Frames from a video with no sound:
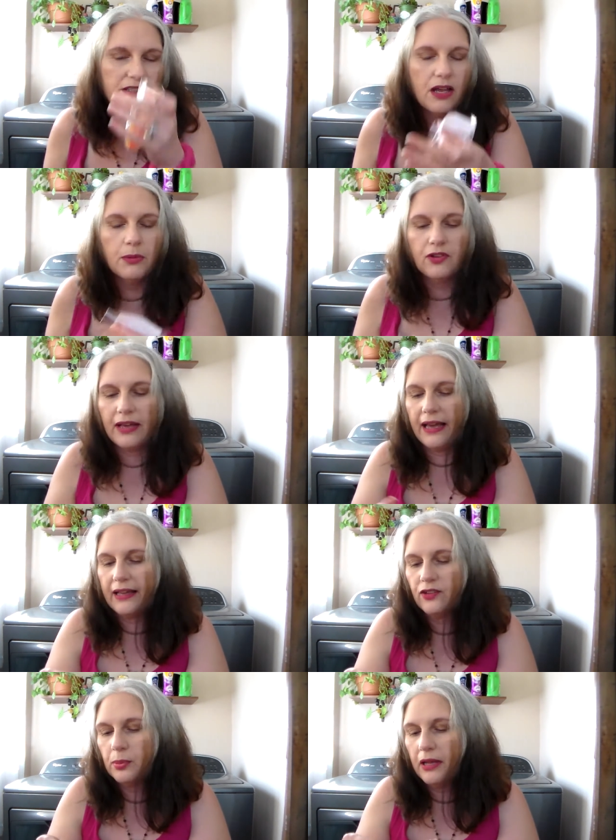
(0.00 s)
It's almost like I
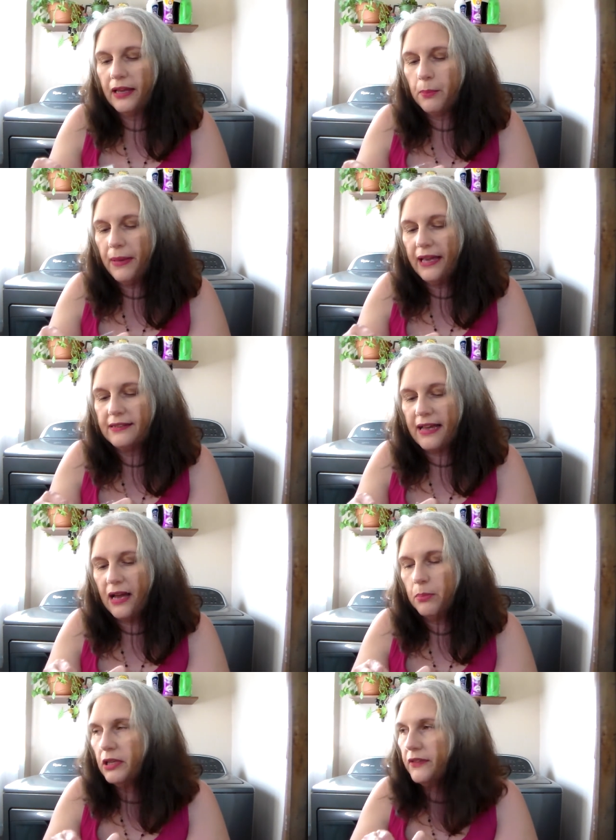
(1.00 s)
can smell like baked
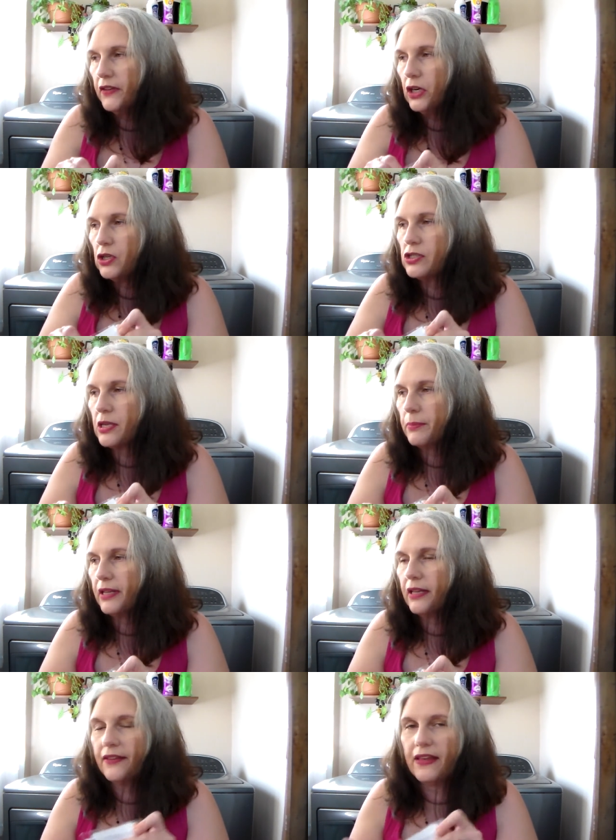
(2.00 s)
apple in there or
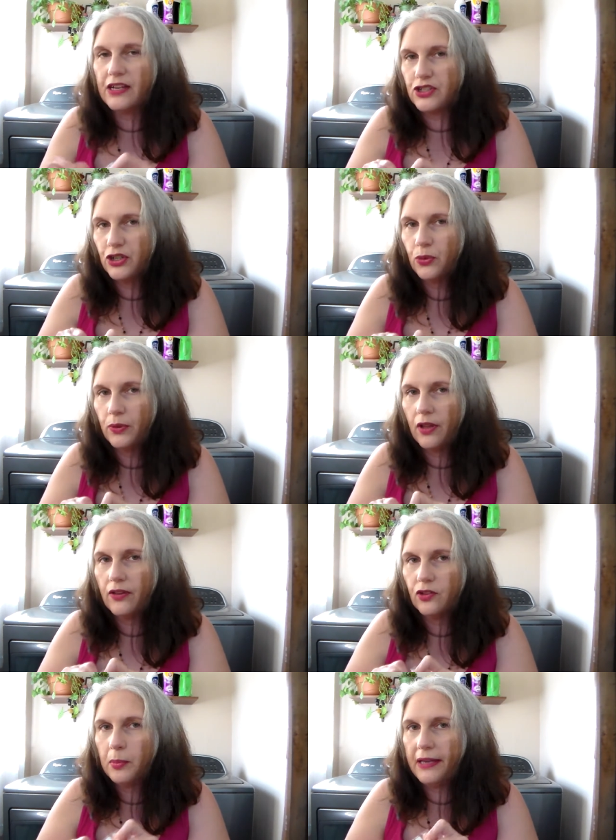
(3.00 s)
something like that too with
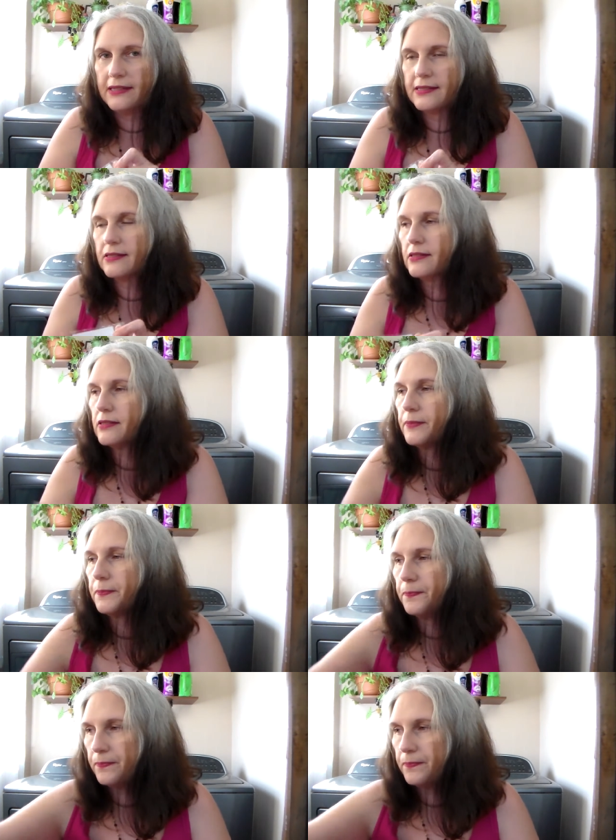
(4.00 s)
all the spices.